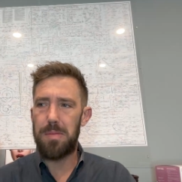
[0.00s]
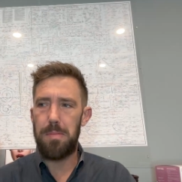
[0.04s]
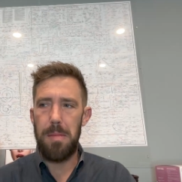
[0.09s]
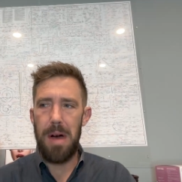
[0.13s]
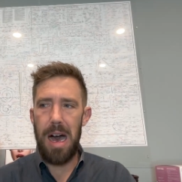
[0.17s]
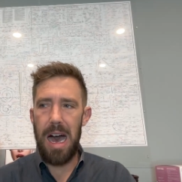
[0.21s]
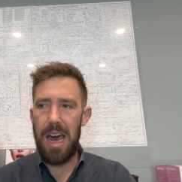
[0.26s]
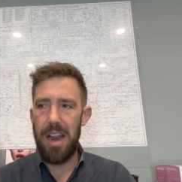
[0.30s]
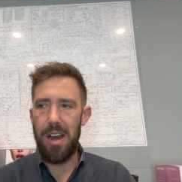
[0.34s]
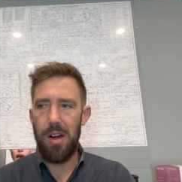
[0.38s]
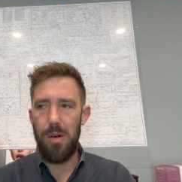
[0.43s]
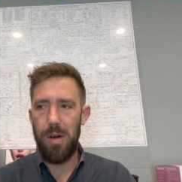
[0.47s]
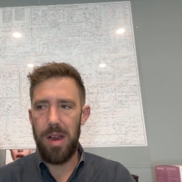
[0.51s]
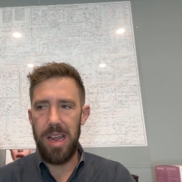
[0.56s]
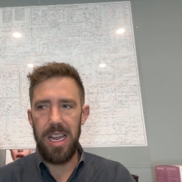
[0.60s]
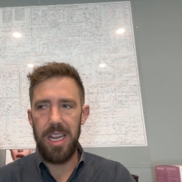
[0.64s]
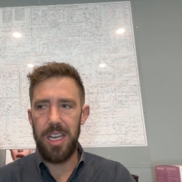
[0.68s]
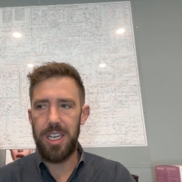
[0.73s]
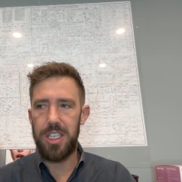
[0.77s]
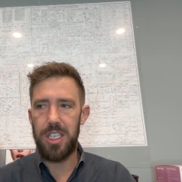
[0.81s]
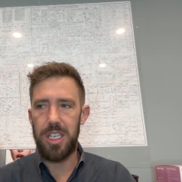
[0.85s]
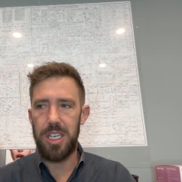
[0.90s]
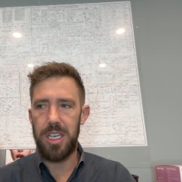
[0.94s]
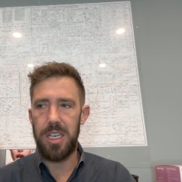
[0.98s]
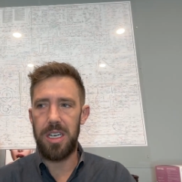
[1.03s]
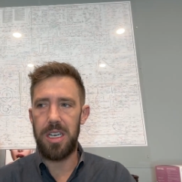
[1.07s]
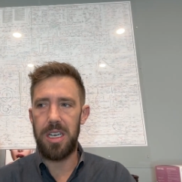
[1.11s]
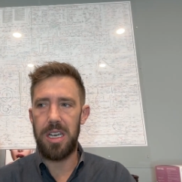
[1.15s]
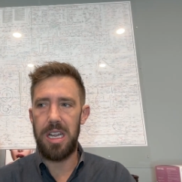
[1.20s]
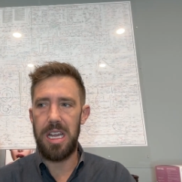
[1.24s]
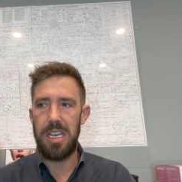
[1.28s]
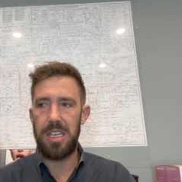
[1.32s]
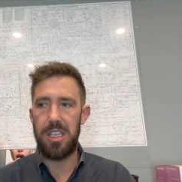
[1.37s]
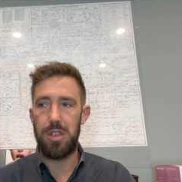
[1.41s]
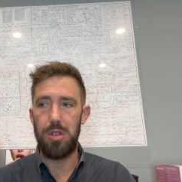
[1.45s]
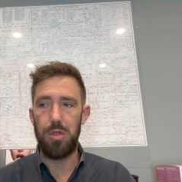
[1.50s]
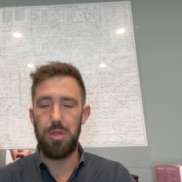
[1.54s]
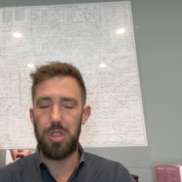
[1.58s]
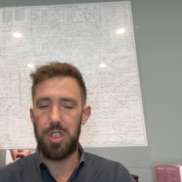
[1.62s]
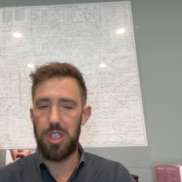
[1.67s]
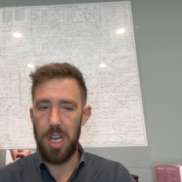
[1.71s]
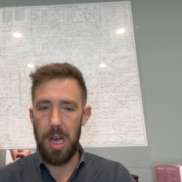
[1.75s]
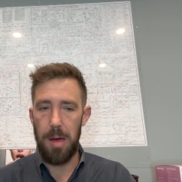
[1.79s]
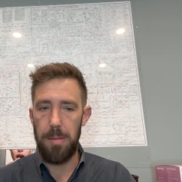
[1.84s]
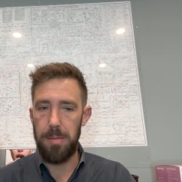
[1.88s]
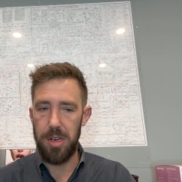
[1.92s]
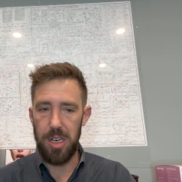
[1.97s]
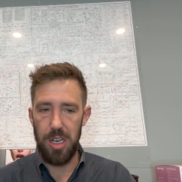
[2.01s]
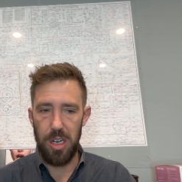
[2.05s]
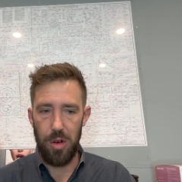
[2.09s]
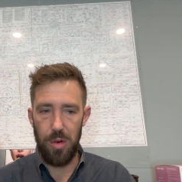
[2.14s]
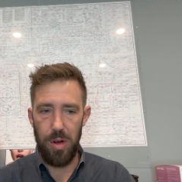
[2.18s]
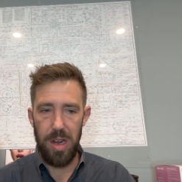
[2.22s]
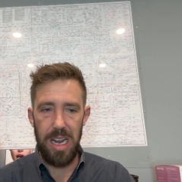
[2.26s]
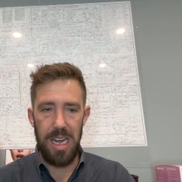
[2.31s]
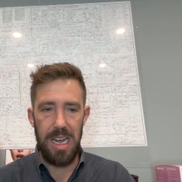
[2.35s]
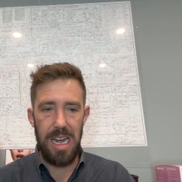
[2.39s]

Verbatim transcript: moderation to some degree.